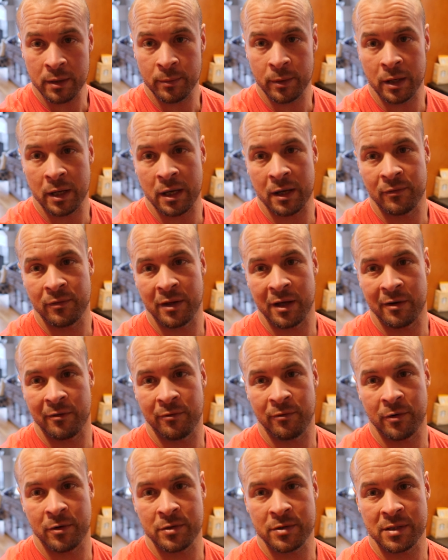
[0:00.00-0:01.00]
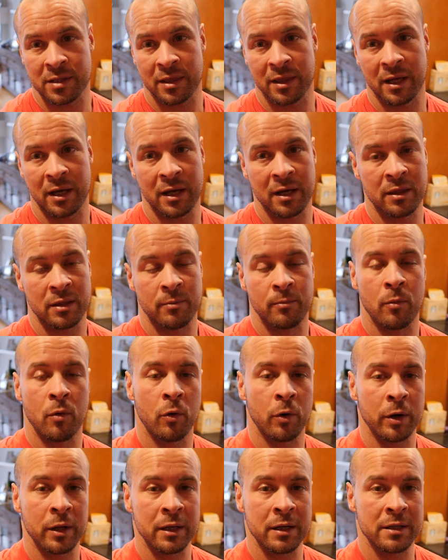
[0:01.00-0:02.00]
I'm gonna have that first thing in the
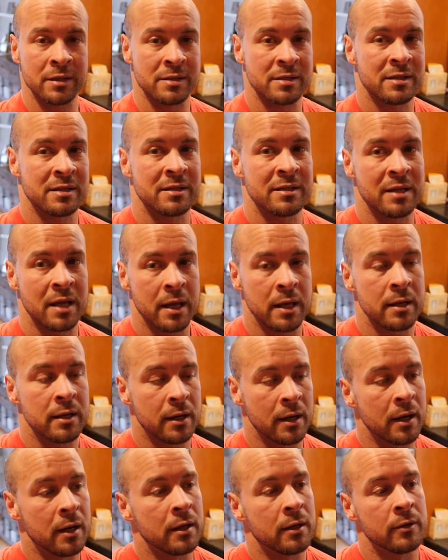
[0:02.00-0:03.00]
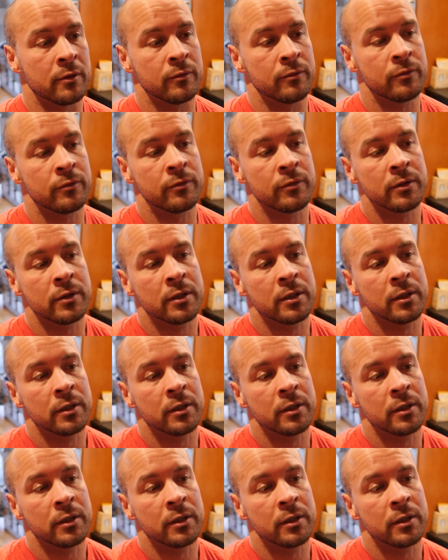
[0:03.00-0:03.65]
morning instead of